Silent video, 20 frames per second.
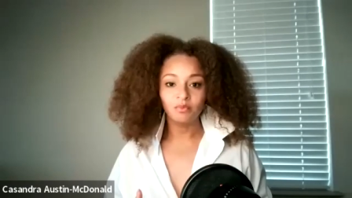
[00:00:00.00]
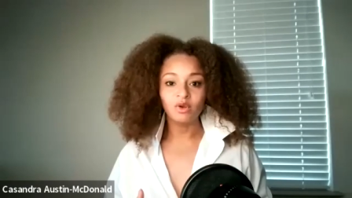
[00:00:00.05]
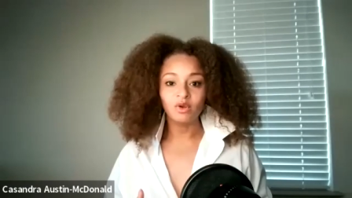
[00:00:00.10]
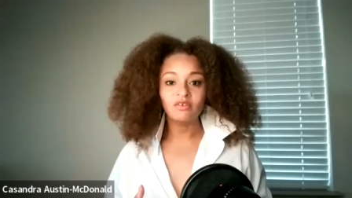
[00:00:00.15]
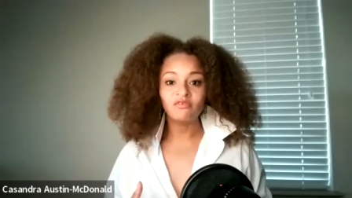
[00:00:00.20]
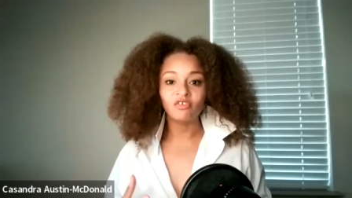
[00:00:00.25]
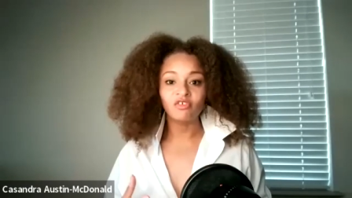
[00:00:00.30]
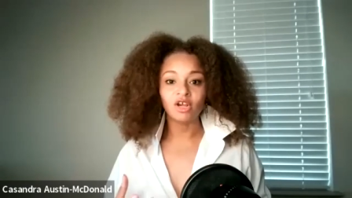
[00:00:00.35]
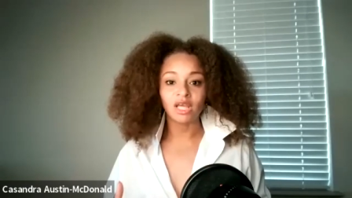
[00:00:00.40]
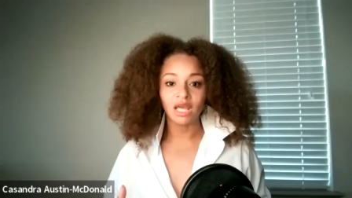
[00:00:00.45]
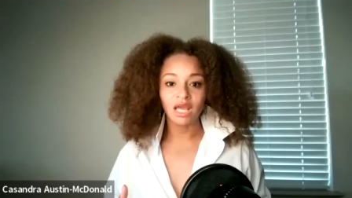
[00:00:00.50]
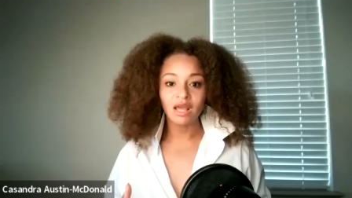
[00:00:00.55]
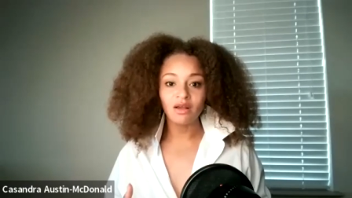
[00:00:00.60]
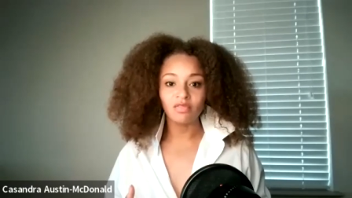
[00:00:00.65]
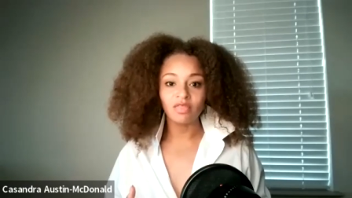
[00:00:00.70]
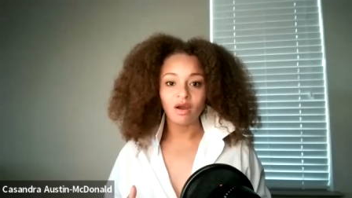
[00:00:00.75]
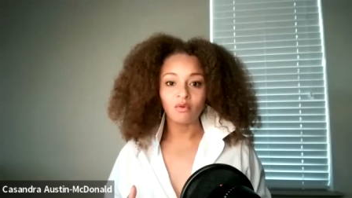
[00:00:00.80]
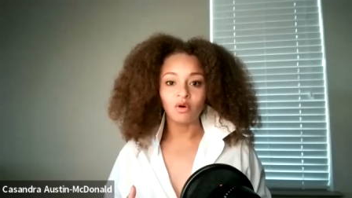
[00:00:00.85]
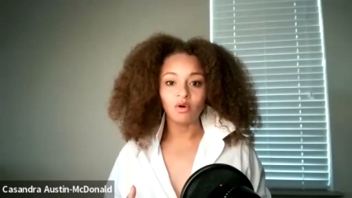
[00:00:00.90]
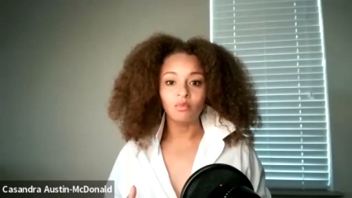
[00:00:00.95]
We
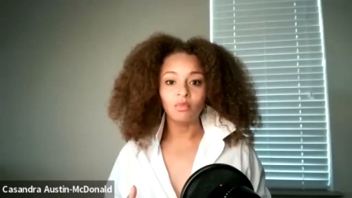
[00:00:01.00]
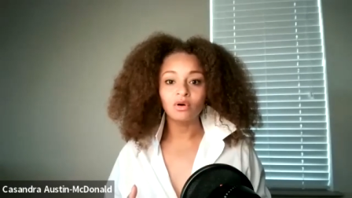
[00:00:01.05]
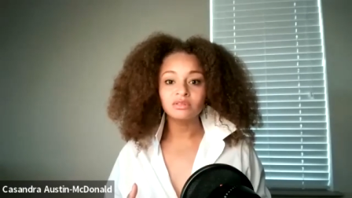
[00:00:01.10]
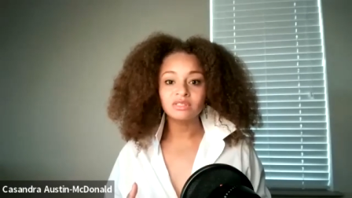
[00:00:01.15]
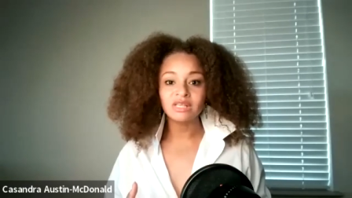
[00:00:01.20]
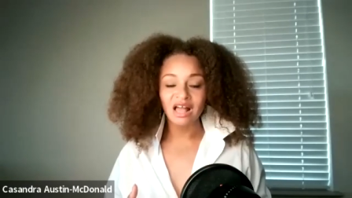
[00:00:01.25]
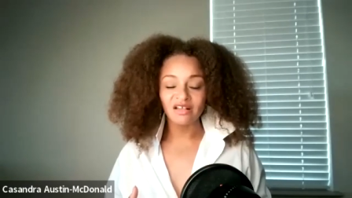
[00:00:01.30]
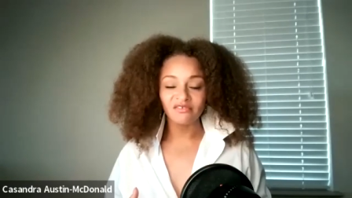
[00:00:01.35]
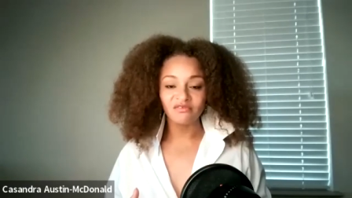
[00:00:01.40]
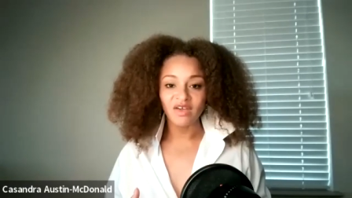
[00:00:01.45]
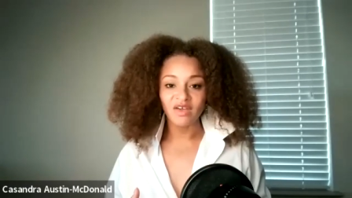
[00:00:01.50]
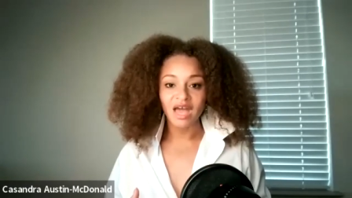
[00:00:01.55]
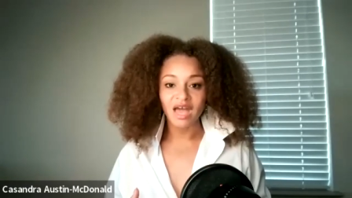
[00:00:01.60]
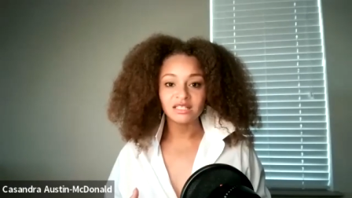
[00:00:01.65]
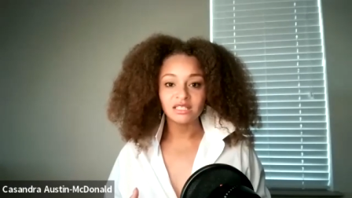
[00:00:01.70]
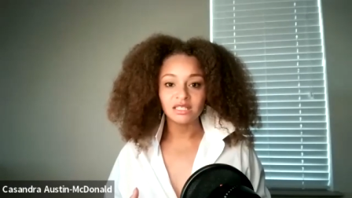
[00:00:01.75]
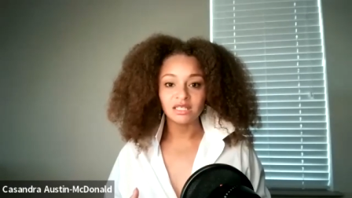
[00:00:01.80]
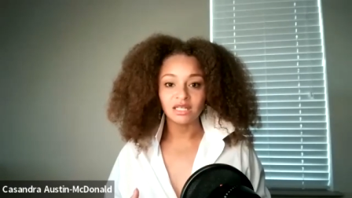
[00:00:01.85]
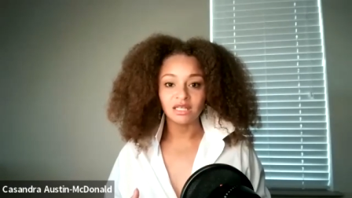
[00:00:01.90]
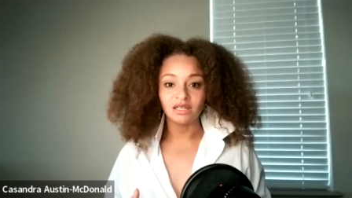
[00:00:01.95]
forget that we're
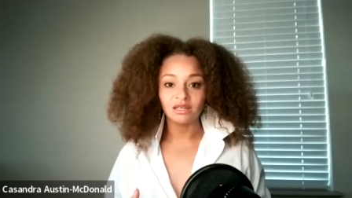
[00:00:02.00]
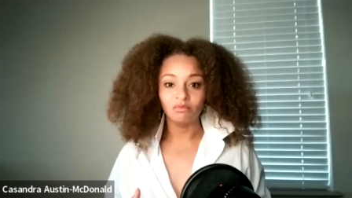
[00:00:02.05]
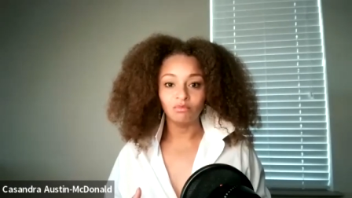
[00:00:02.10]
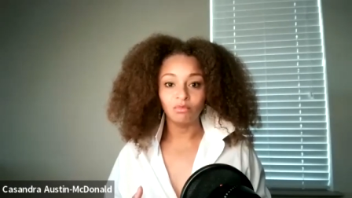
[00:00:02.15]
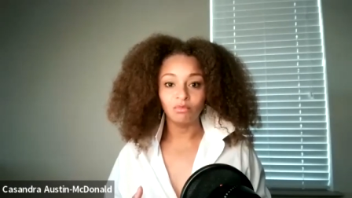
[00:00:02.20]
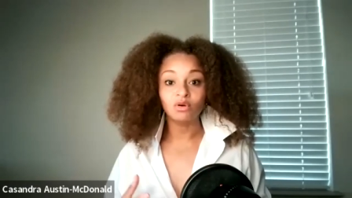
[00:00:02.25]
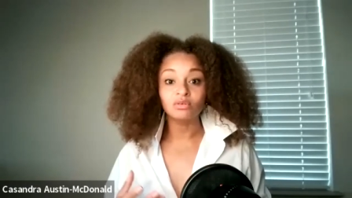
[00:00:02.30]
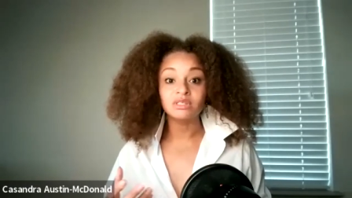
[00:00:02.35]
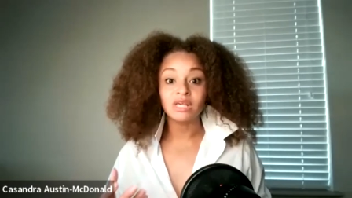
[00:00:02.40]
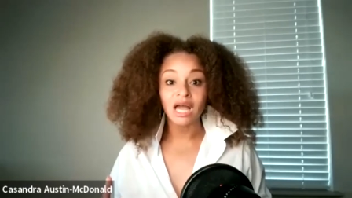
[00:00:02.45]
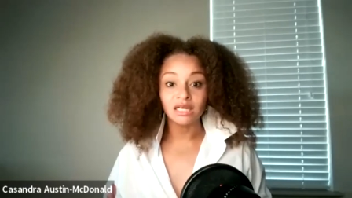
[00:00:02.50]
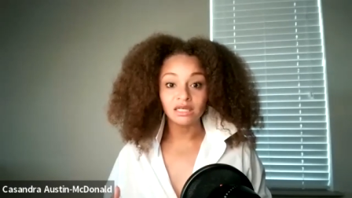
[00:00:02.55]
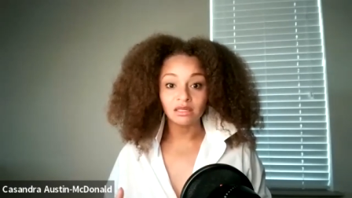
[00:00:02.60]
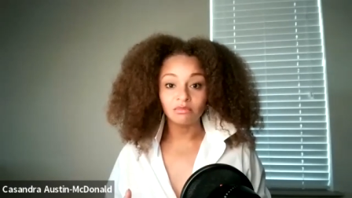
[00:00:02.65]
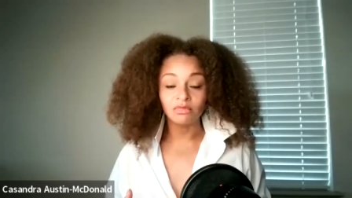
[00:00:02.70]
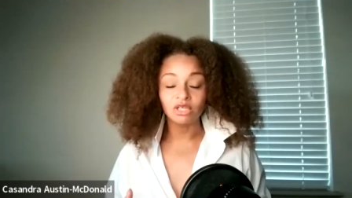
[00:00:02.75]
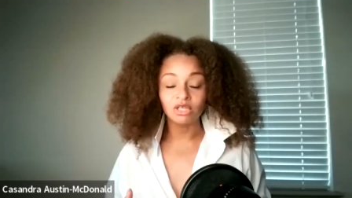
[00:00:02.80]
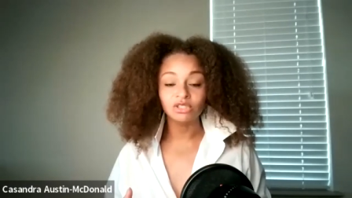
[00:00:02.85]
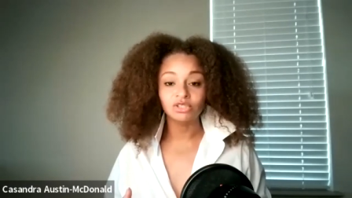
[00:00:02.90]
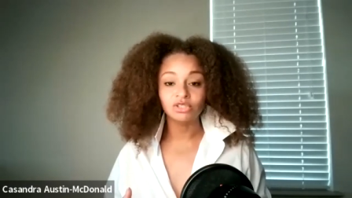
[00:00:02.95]
multifaceted,
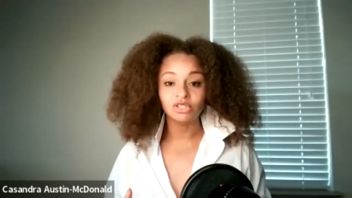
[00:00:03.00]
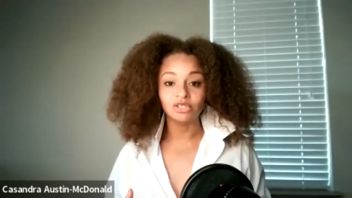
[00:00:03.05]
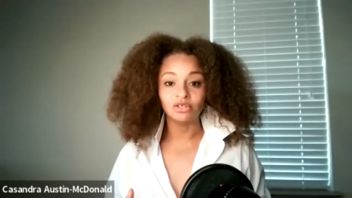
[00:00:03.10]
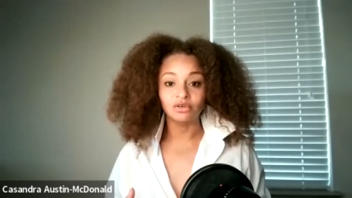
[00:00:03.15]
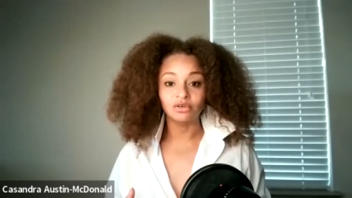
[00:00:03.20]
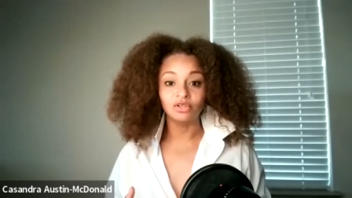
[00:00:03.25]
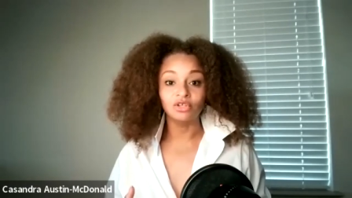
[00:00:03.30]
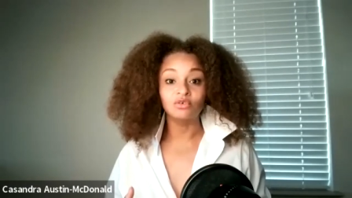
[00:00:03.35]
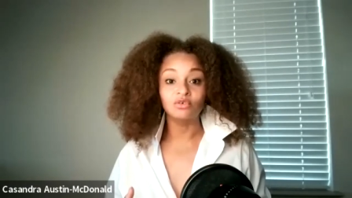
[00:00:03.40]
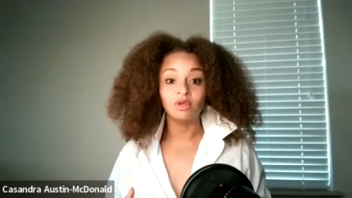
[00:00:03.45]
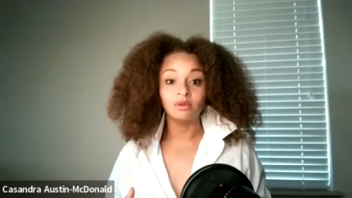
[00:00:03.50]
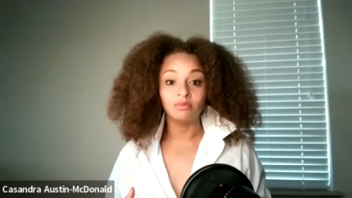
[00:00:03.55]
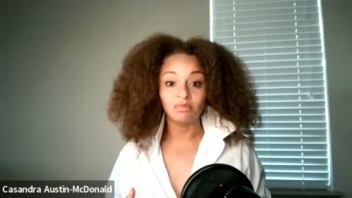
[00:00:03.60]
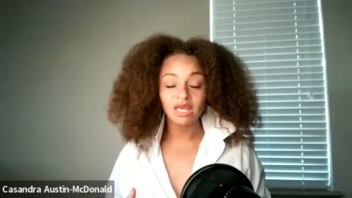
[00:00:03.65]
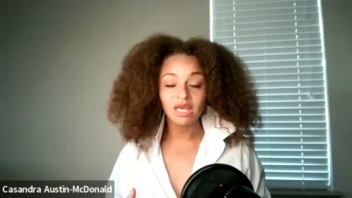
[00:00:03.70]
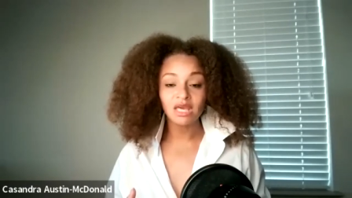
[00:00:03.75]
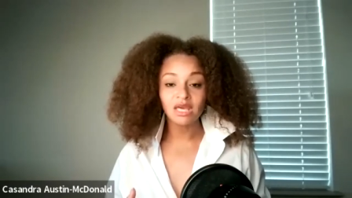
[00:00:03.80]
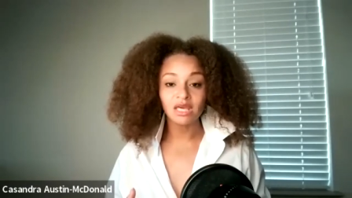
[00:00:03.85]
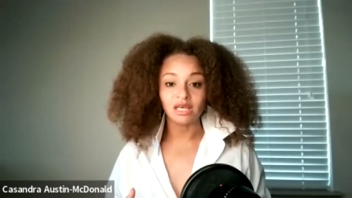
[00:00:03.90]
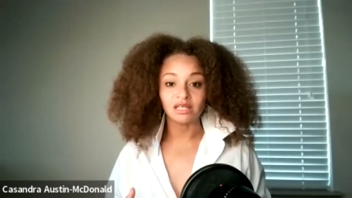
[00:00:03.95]
multidimensional human
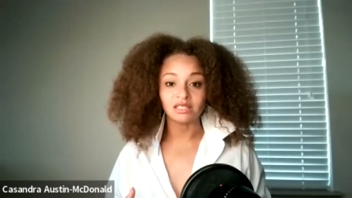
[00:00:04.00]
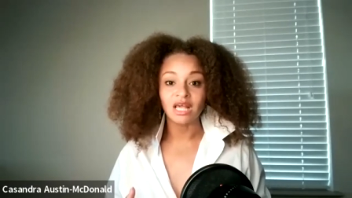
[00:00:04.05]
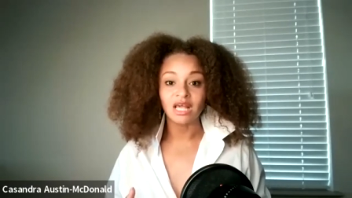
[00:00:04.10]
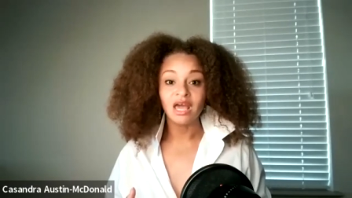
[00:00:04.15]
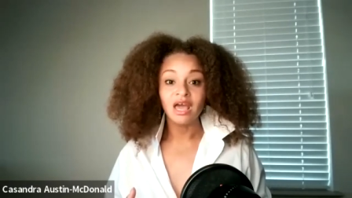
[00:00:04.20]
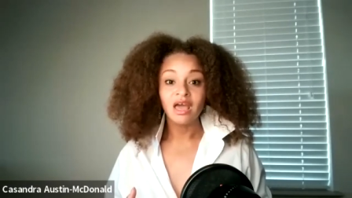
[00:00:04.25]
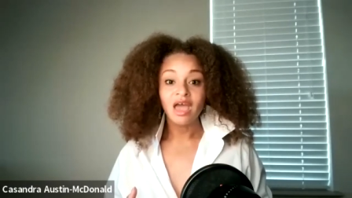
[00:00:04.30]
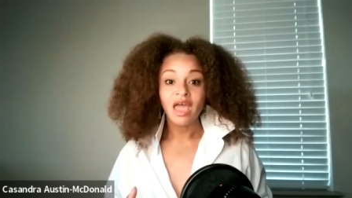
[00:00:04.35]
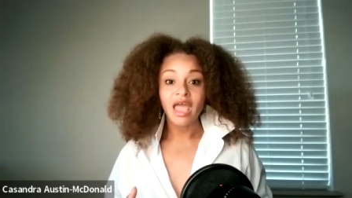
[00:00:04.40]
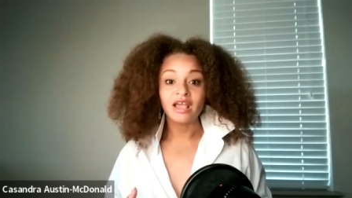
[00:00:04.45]
beings.